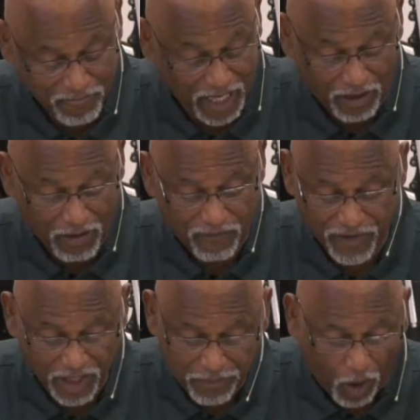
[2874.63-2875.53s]
Now,
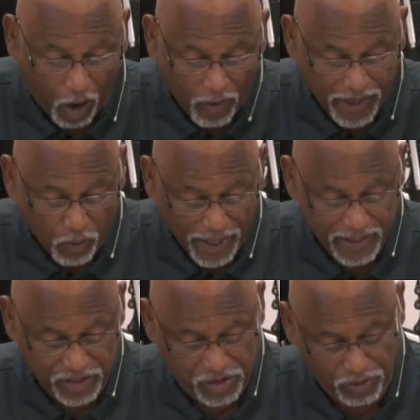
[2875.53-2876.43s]
Philip already
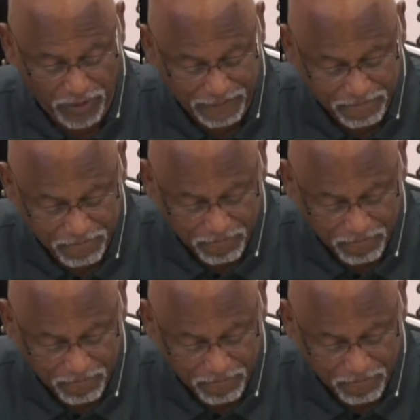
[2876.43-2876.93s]
witnessed to him.